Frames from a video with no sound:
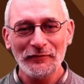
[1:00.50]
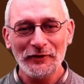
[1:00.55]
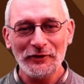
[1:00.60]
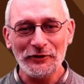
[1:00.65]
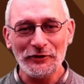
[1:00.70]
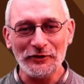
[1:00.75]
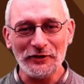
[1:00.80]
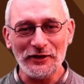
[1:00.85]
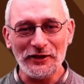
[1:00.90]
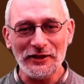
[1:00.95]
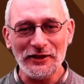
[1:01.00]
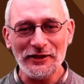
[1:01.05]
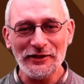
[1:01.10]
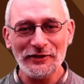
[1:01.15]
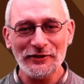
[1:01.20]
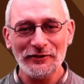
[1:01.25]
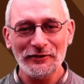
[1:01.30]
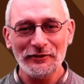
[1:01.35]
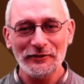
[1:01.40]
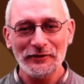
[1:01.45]
to
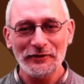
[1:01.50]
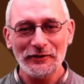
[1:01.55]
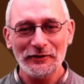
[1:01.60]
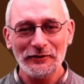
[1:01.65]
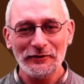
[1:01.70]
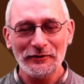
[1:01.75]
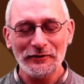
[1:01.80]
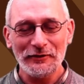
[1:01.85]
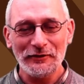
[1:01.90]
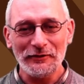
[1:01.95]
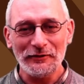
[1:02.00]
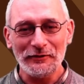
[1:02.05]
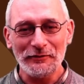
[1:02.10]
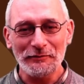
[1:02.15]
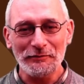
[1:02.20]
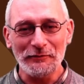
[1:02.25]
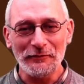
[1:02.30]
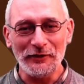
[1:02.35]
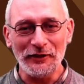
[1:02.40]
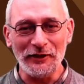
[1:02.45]
eat,
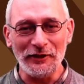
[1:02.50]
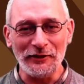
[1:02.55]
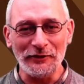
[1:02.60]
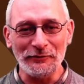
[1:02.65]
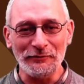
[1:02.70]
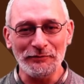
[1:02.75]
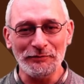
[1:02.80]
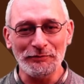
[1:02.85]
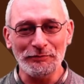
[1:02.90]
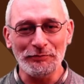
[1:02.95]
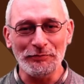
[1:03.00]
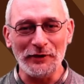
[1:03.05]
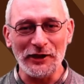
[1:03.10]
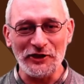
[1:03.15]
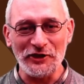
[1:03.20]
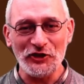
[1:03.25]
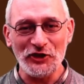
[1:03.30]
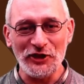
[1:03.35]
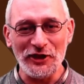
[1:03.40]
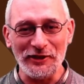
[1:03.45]
and
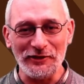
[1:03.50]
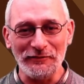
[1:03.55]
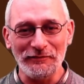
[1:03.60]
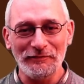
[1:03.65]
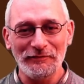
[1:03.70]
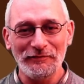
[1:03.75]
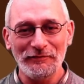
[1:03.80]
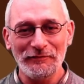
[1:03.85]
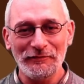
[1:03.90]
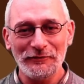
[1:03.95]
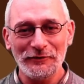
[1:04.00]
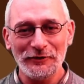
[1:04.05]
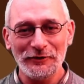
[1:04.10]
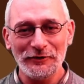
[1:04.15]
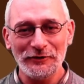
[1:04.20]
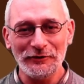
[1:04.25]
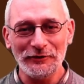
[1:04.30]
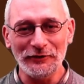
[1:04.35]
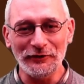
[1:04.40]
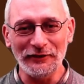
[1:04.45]
partir,
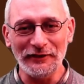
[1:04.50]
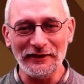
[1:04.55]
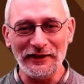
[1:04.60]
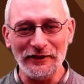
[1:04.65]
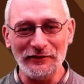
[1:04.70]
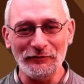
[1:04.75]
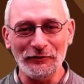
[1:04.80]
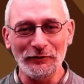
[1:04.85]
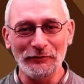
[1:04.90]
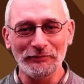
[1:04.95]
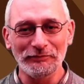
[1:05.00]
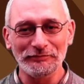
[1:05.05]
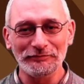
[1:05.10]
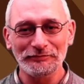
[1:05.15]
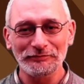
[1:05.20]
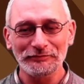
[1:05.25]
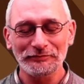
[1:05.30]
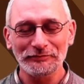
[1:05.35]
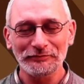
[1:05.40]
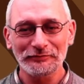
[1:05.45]
to leave.
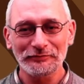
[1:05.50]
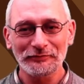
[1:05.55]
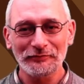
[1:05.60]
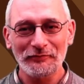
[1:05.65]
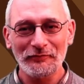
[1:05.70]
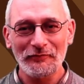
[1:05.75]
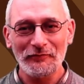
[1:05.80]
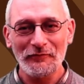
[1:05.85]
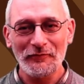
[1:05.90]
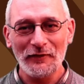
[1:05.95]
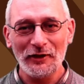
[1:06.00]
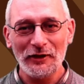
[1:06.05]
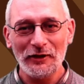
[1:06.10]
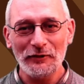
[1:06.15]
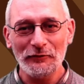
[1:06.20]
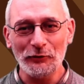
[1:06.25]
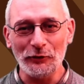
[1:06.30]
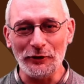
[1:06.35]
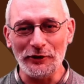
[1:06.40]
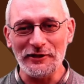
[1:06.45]

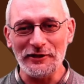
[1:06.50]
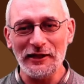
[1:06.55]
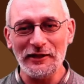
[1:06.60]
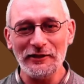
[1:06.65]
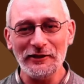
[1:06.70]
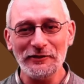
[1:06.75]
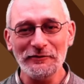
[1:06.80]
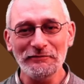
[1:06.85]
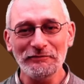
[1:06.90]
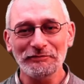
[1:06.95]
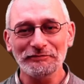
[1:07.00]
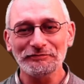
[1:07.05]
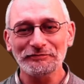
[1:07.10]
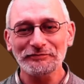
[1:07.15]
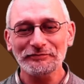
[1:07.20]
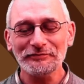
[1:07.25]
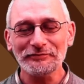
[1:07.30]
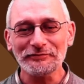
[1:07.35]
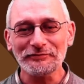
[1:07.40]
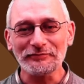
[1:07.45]
For Italian,
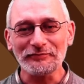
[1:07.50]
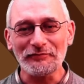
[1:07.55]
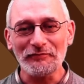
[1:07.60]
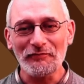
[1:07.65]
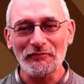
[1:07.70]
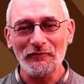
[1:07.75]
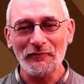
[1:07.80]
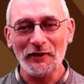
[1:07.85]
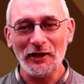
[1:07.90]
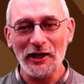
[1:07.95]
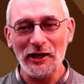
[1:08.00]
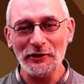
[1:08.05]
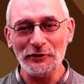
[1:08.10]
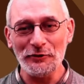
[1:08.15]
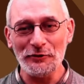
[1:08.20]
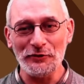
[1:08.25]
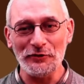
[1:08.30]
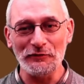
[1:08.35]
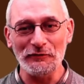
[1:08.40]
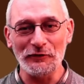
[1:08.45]
I'll
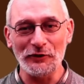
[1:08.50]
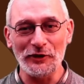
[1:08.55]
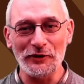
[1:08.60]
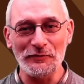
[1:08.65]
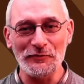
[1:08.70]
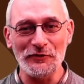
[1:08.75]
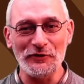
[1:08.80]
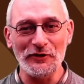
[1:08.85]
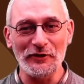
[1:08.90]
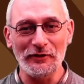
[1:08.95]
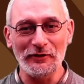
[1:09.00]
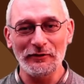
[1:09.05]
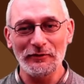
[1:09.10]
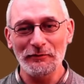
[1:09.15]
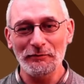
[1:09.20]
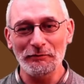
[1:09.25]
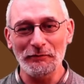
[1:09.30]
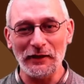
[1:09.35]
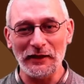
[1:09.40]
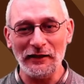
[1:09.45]
use the verbs
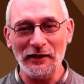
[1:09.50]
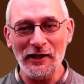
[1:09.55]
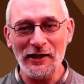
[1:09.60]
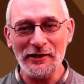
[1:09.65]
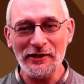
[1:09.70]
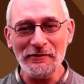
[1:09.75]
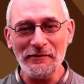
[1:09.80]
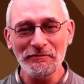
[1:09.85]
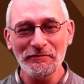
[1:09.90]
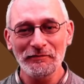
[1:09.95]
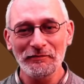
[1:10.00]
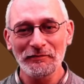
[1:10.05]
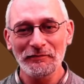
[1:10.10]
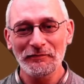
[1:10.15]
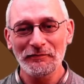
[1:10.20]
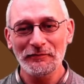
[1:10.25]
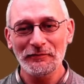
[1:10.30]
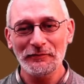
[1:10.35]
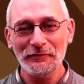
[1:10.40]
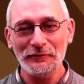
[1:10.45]
parlare,
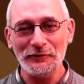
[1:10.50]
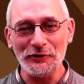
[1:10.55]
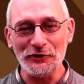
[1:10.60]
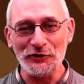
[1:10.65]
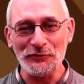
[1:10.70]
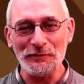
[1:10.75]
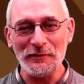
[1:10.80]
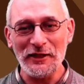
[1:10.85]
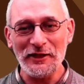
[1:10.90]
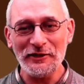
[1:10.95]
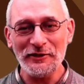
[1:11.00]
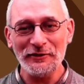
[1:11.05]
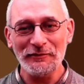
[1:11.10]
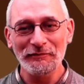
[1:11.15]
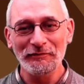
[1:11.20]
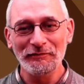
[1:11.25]
to speak,